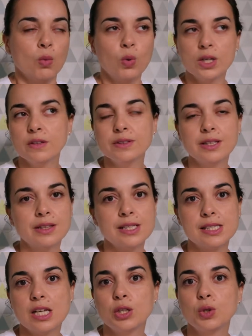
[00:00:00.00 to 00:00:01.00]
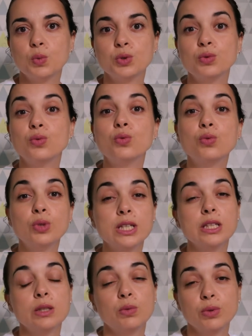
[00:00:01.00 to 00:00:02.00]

one of the things that you would really,